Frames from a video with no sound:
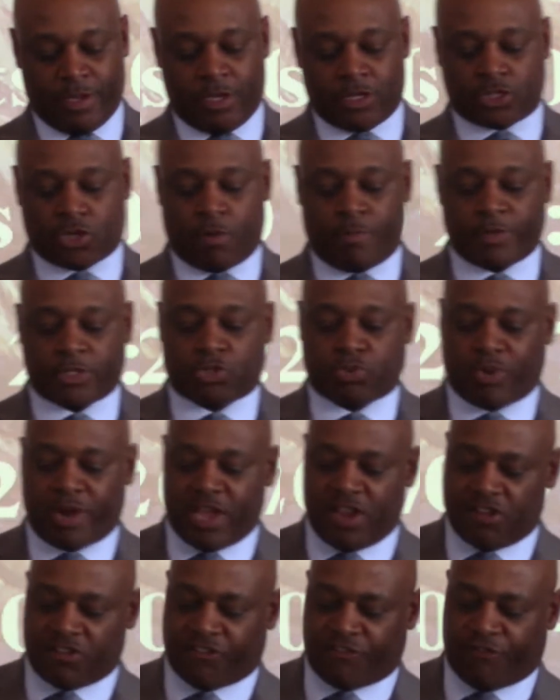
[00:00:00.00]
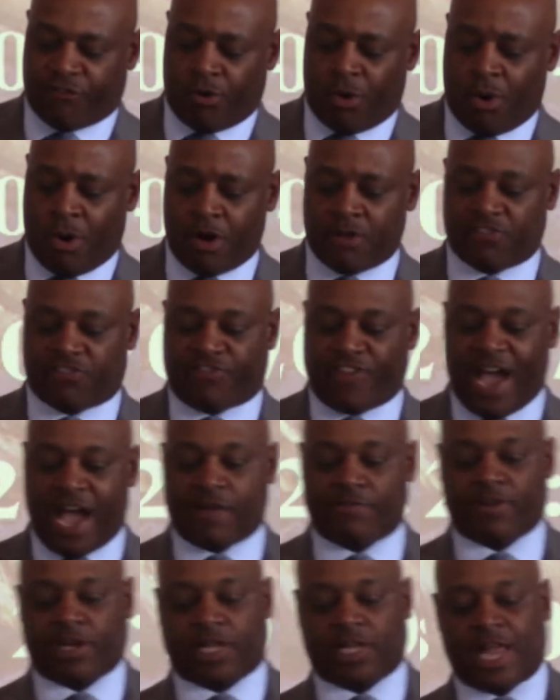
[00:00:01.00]
So between 4 and
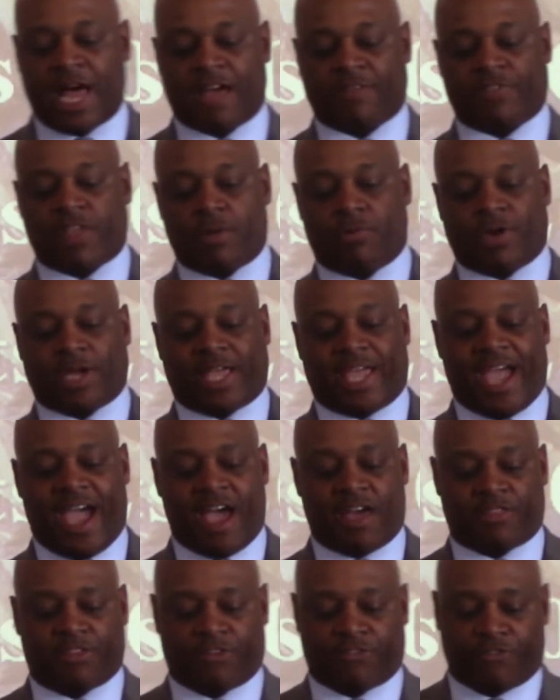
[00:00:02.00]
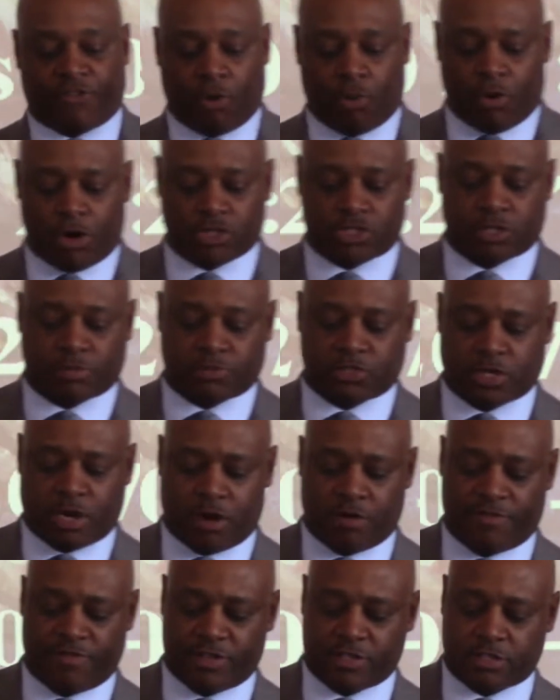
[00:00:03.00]
5 o'clock, they will gather for worship
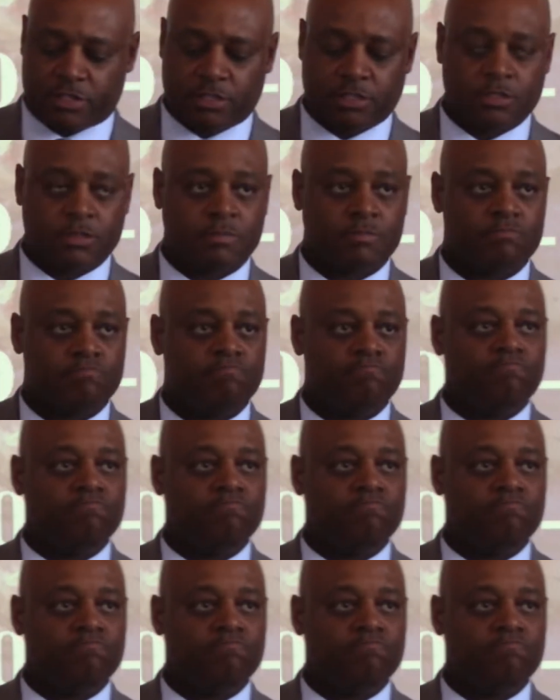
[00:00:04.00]
service.